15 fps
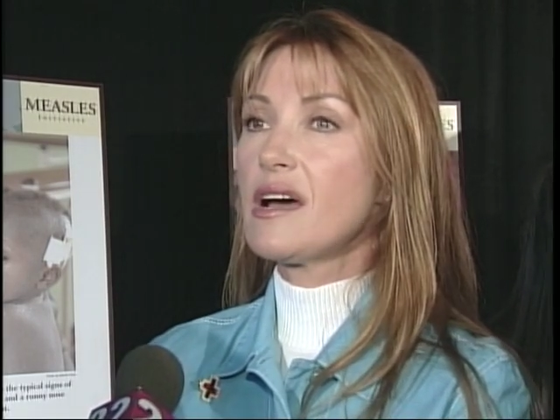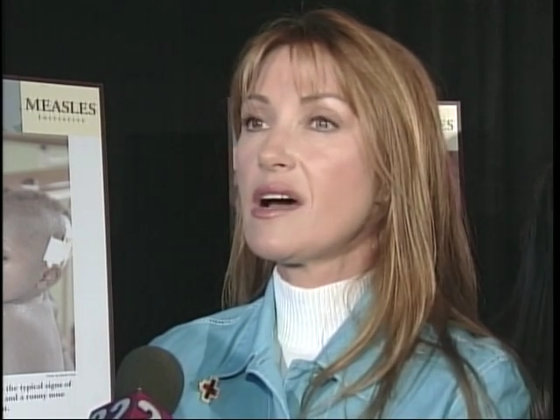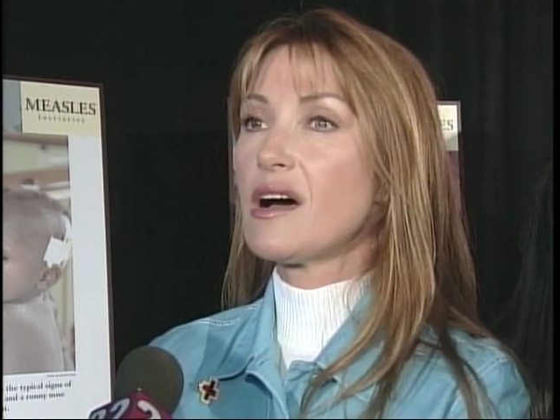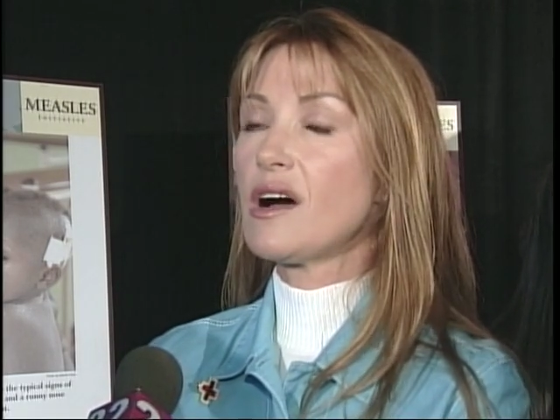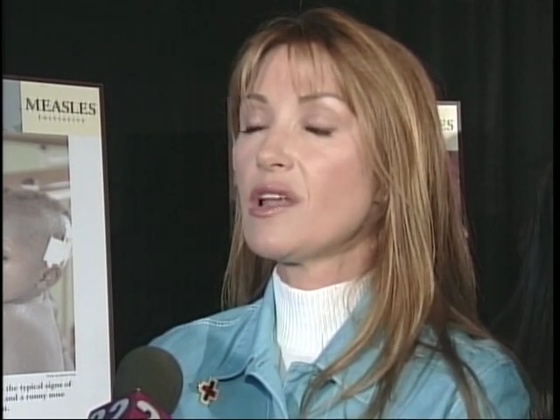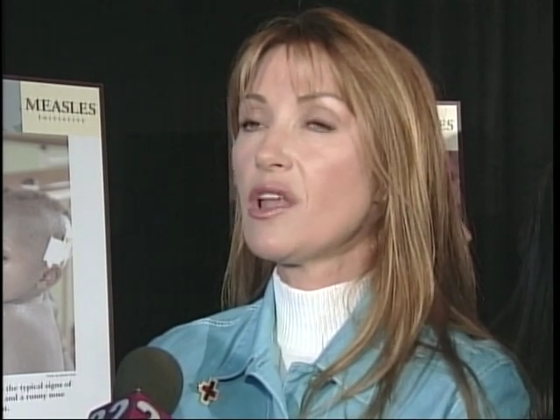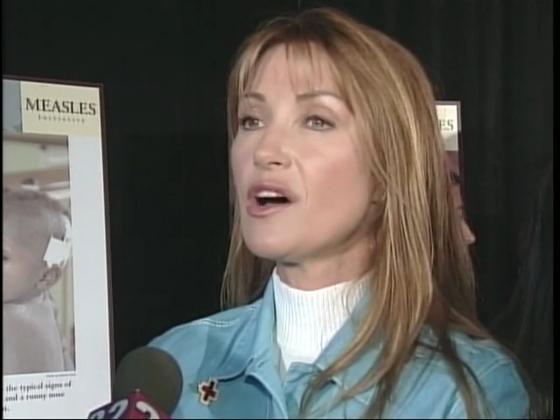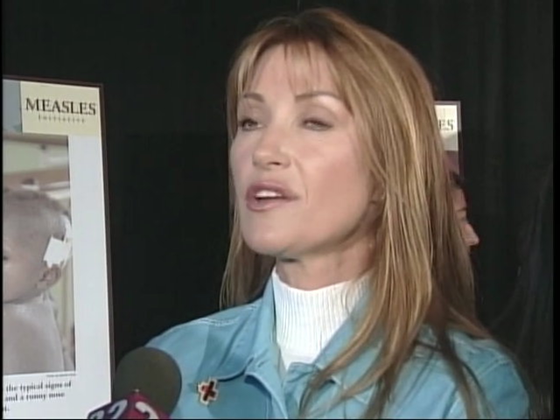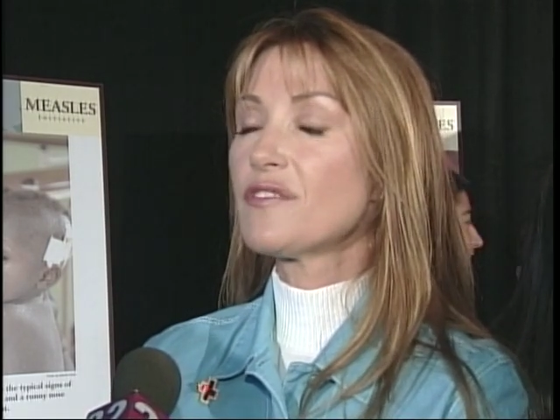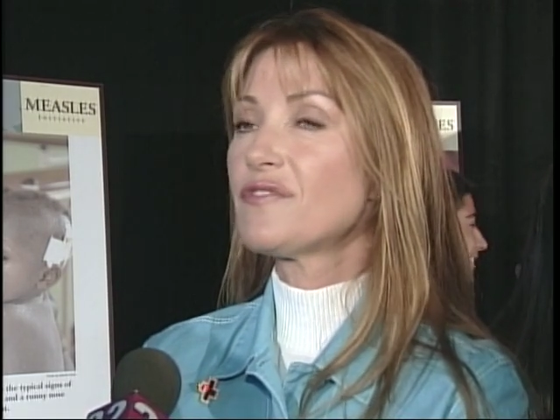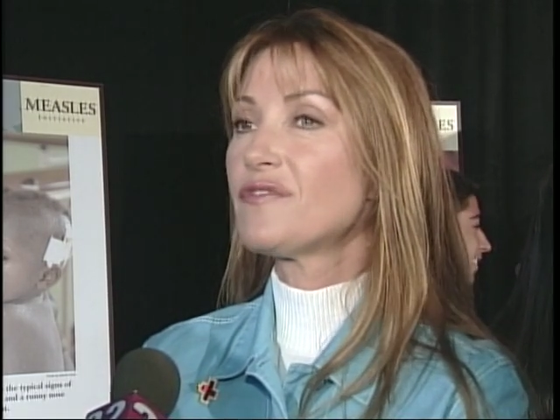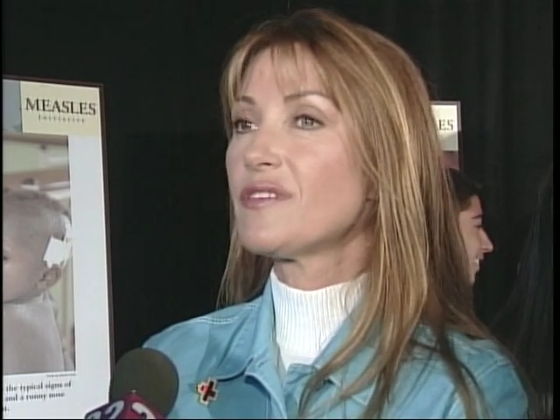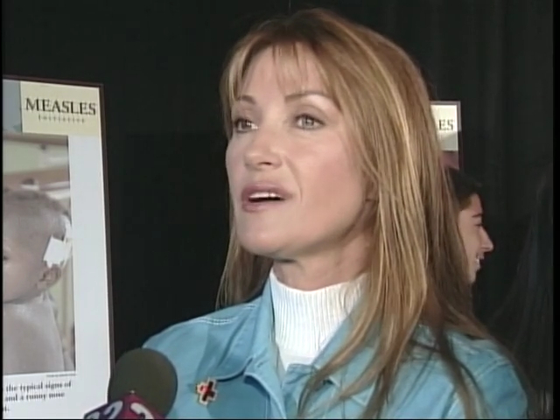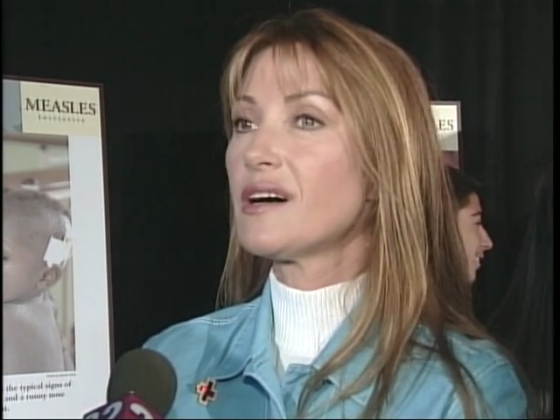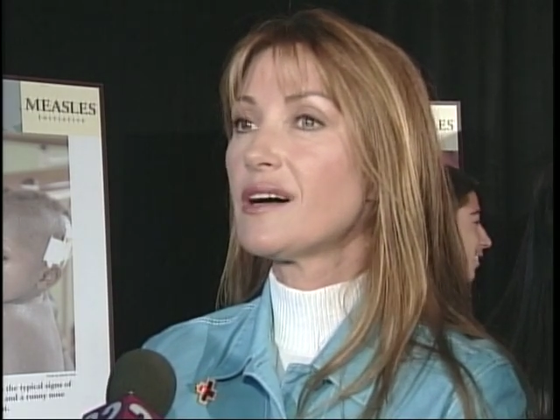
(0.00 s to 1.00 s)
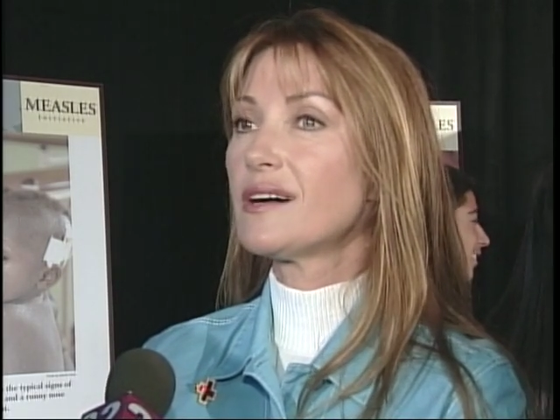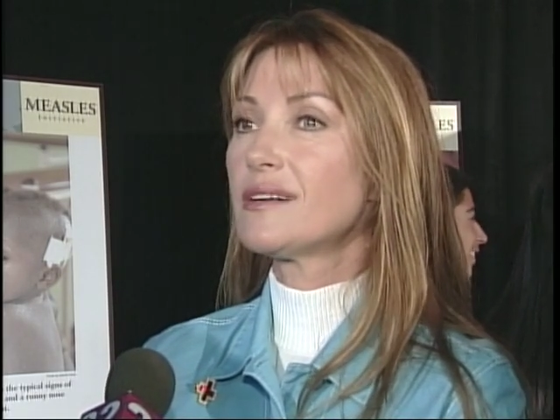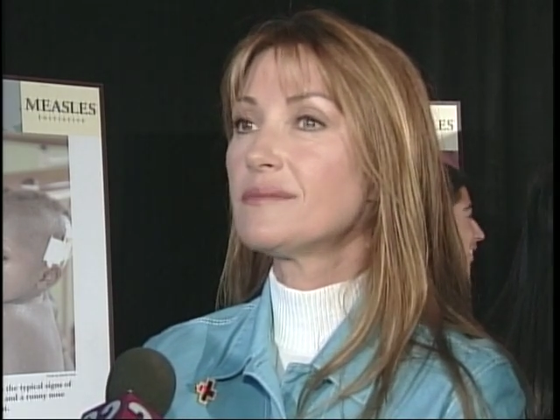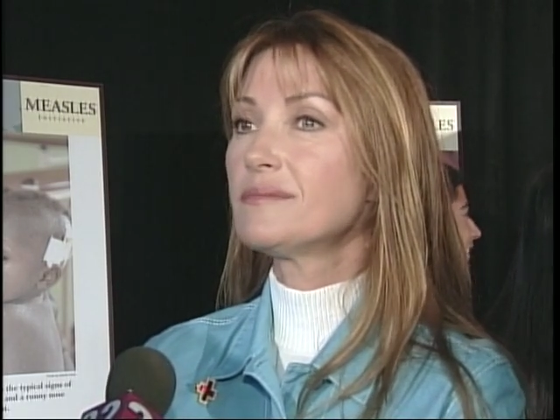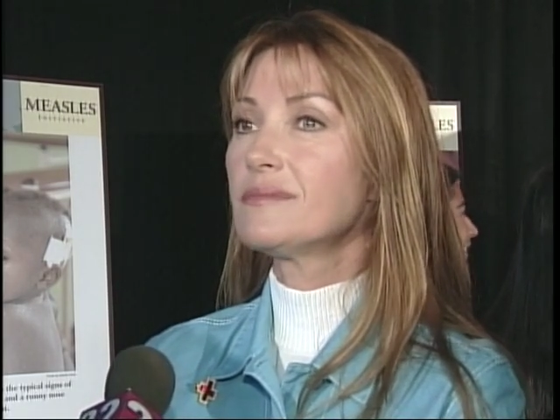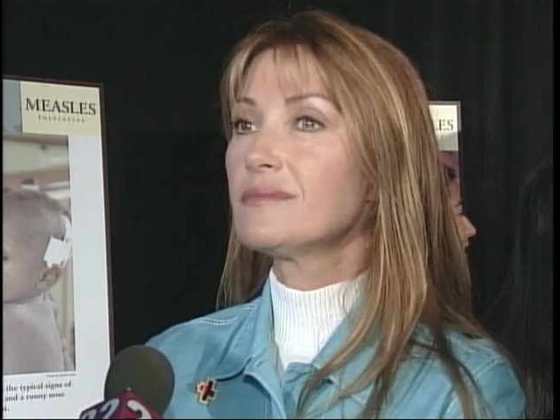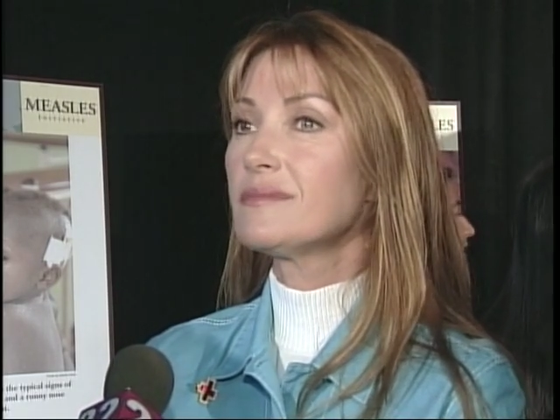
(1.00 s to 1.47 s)
a lot of
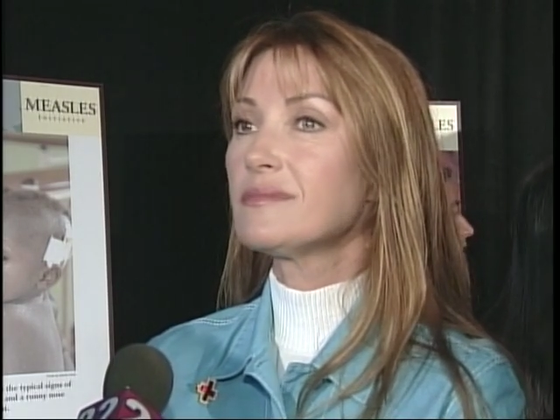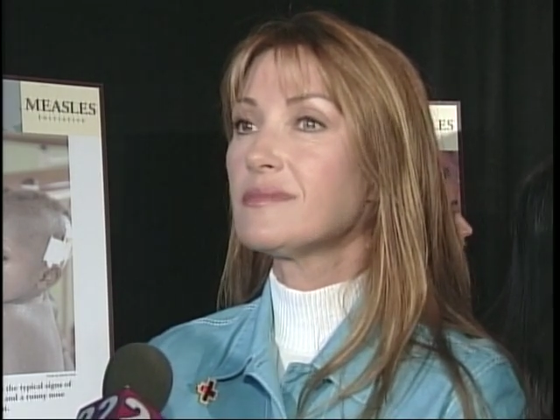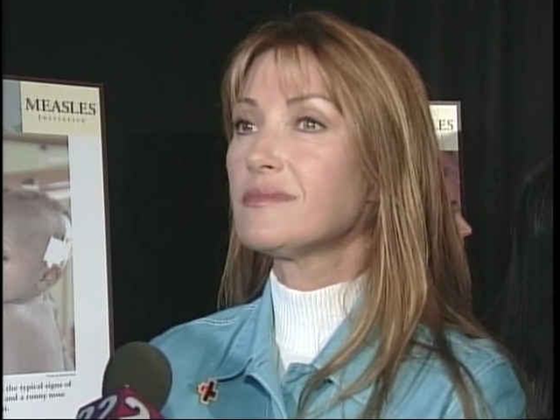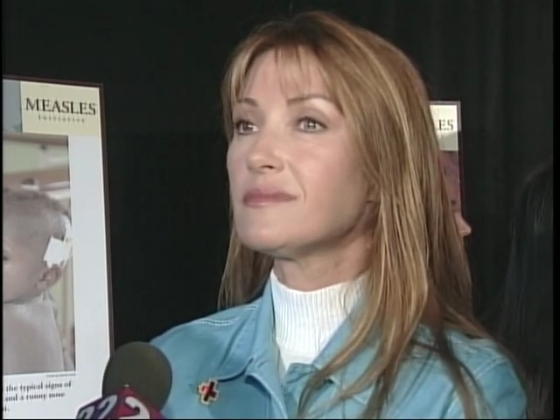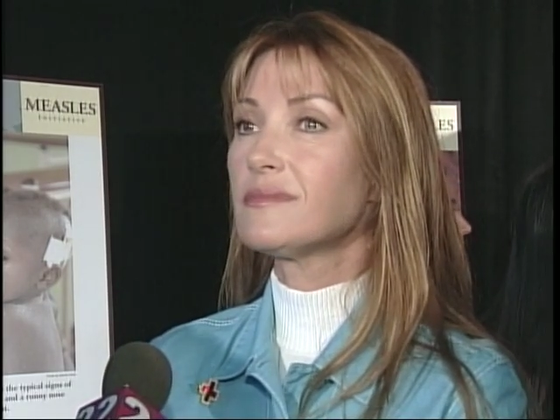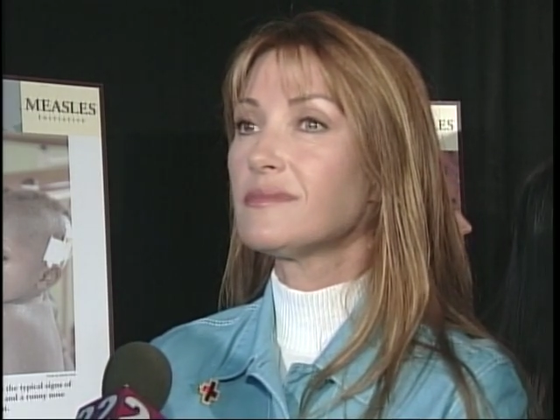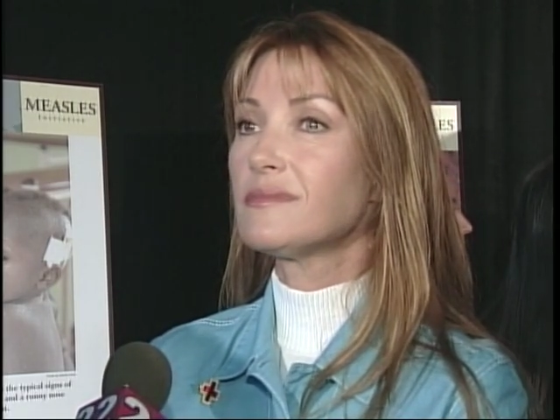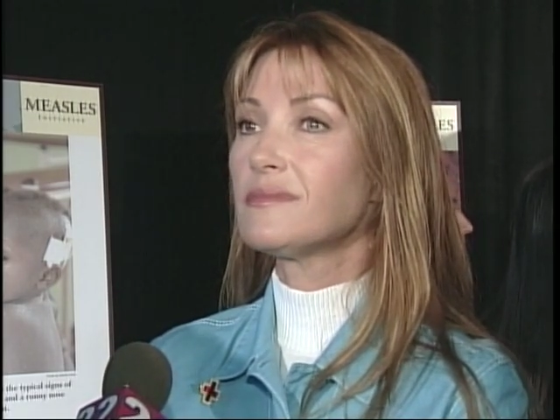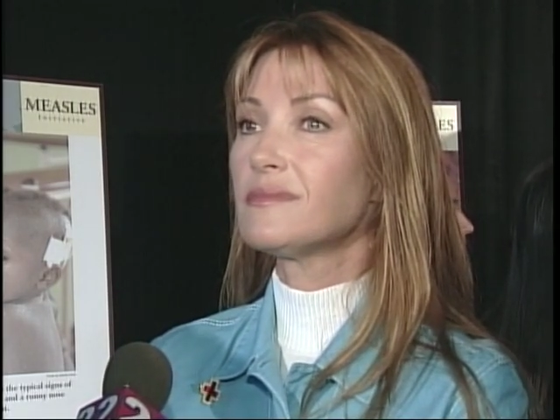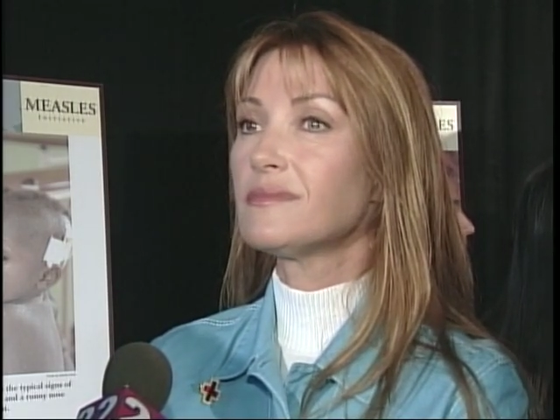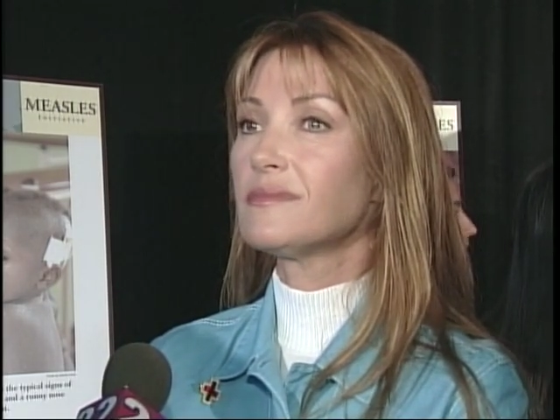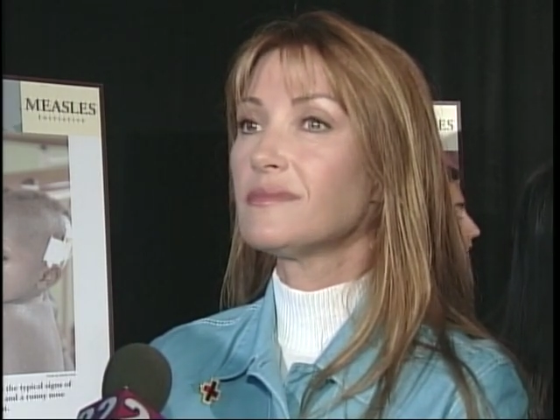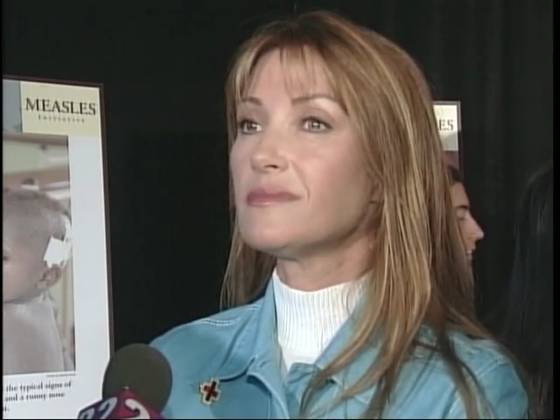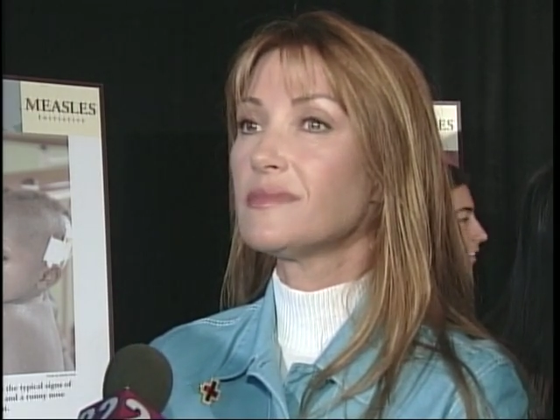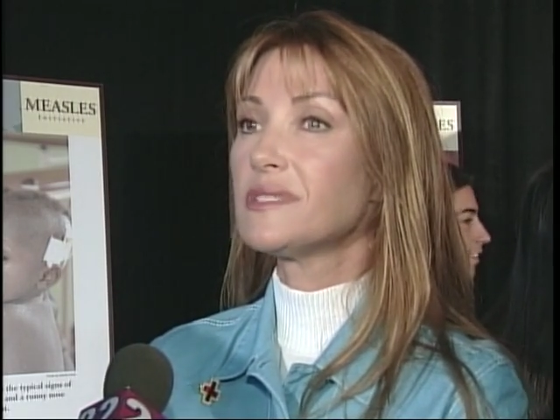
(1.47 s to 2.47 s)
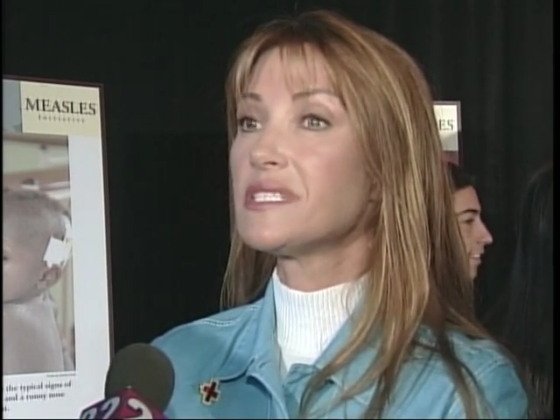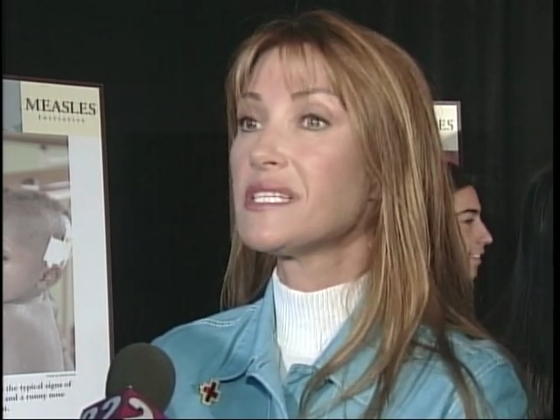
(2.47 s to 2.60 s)
um,